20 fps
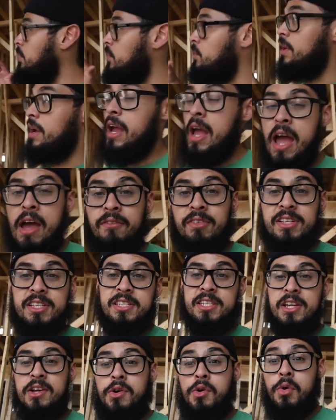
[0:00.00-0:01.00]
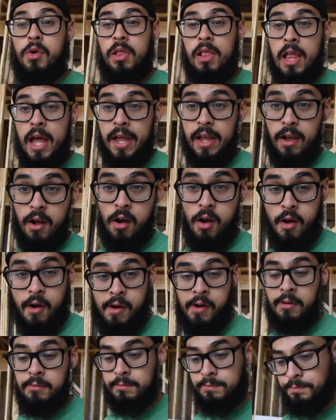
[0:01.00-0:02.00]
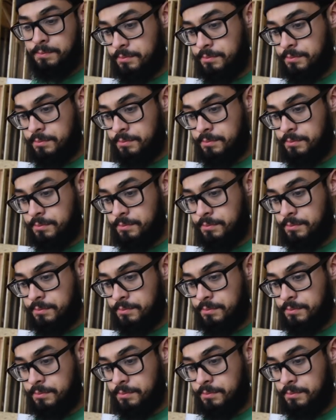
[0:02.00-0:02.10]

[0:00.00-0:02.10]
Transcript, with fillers: we don't have a single light on.